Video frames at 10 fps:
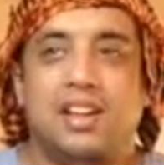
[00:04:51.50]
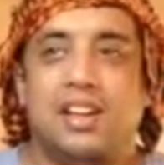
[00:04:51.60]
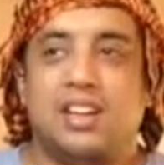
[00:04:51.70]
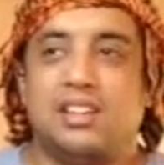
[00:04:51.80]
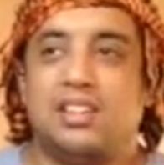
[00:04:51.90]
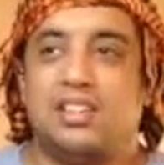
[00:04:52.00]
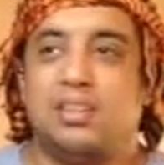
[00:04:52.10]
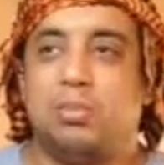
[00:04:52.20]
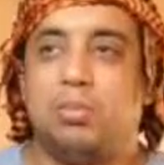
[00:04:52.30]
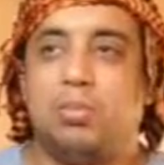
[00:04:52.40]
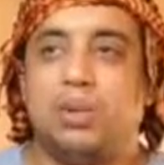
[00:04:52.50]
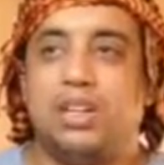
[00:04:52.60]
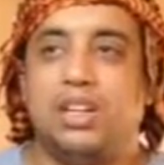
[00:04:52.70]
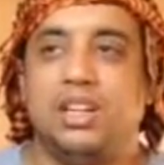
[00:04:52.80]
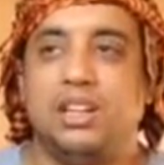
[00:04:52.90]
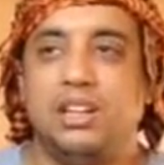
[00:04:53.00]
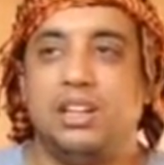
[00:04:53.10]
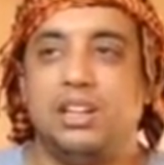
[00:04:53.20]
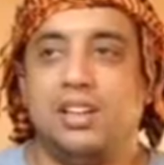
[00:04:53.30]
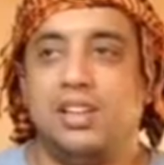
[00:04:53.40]
gets bullied and
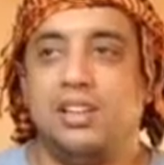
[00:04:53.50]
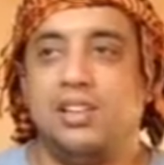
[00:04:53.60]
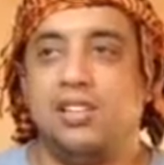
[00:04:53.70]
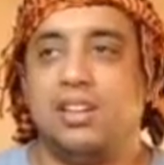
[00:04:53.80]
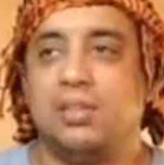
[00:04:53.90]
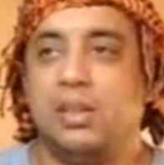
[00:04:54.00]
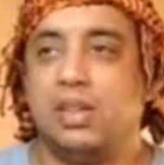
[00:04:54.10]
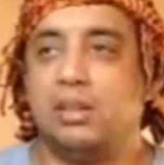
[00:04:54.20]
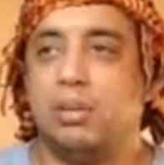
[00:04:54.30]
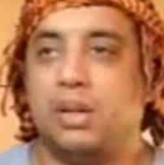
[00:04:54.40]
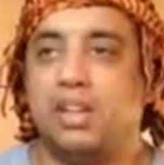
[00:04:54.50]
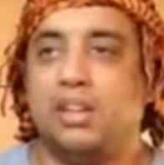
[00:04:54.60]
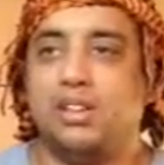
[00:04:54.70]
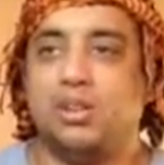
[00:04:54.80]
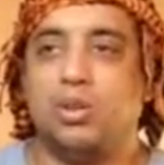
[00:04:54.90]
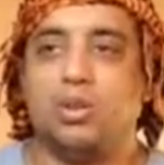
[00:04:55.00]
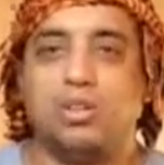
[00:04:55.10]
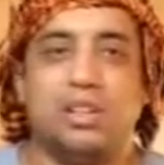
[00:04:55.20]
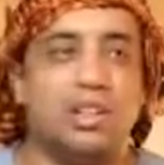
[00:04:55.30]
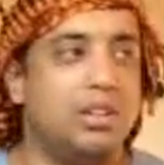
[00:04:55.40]
victimised by her
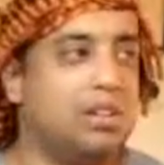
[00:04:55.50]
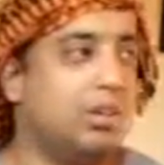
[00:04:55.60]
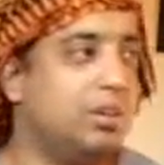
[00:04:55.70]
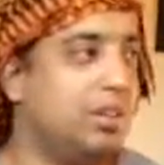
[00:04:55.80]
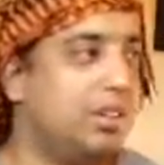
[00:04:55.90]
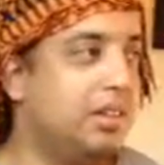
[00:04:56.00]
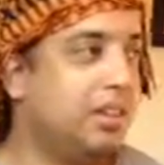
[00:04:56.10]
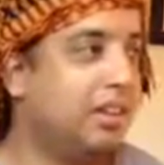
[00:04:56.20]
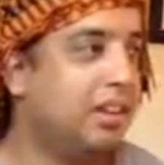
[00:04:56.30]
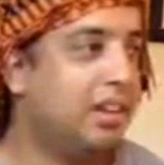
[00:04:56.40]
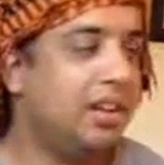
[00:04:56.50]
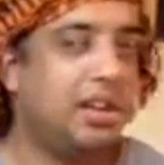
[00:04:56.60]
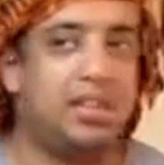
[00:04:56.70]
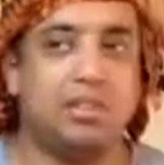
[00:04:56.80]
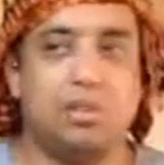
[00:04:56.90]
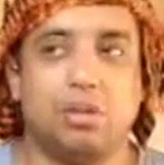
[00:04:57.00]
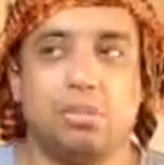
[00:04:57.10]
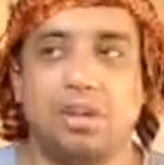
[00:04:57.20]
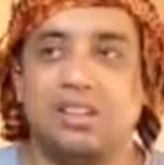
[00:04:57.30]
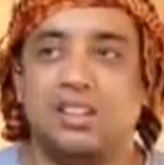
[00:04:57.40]
children and her husband, and
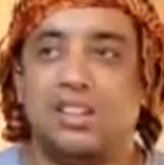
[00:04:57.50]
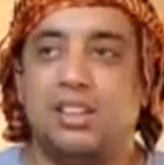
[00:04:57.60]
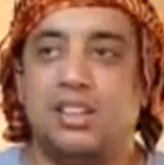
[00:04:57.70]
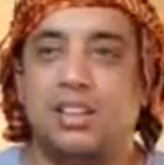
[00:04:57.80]
disrespected.